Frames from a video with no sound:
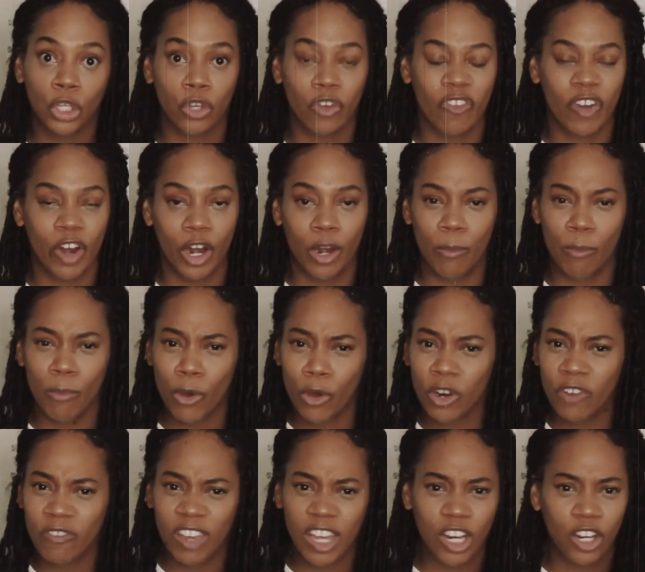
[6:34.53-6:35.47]
you're very
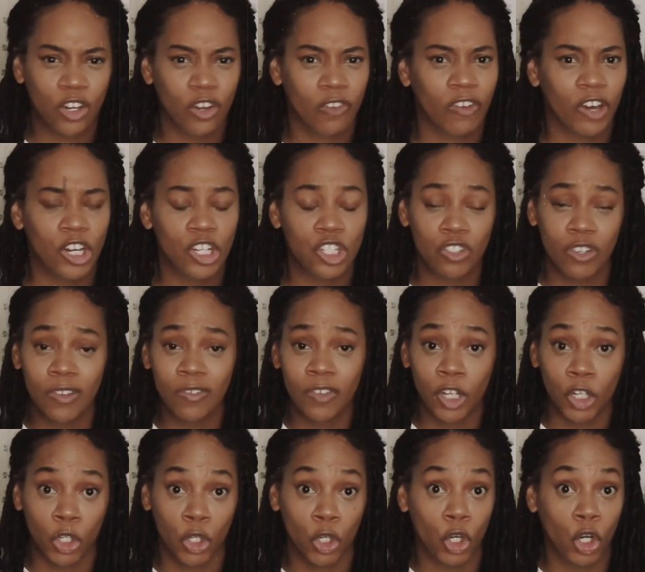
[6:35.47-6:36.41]
motivated, you're very
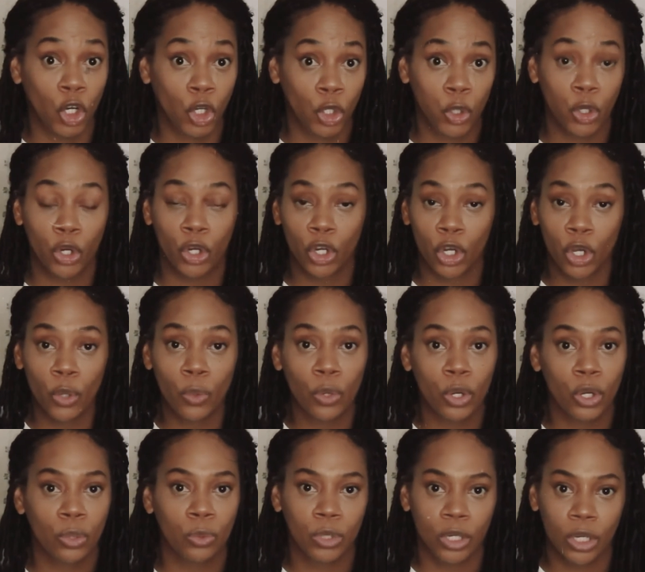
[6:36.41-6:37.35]
driven, you're
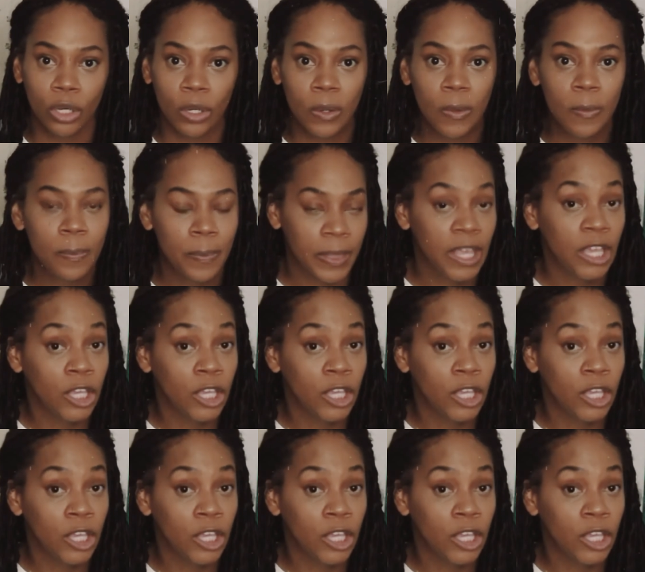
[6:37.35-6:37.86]
go,